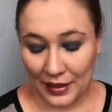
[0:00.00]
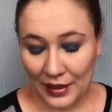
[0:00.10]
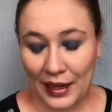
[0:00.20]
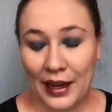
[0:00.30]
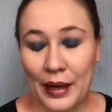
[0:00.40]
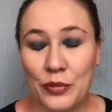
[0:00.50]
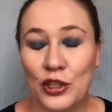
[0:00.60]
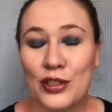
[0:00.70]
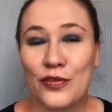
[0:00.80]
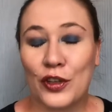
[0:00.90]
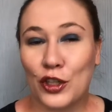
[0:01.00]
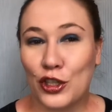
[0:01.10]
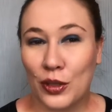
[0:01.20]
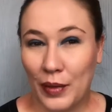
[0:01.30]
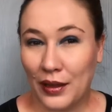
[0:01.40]
like I'm just
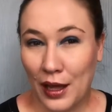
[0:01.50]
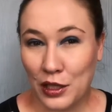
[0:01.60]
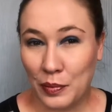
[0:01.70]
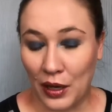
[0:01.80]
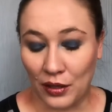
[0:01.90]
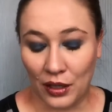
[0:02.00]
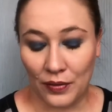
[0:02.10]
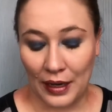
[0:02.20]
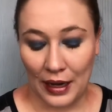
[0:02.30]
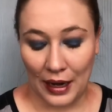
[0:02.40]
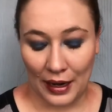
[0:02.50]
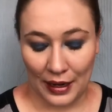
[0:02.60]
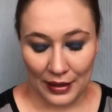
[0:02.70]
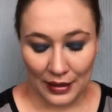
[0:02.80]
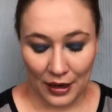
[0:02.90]
finishing my last bottle of it
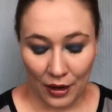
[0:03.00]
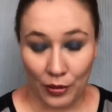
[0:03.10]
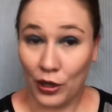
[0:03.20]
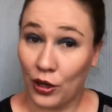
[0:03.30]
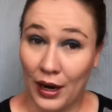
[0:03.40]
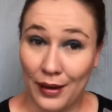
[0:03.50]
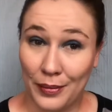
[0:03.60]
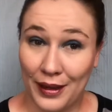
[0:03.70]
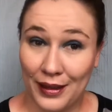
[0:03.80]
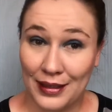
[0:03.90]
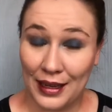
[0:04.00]
and I want to cry because I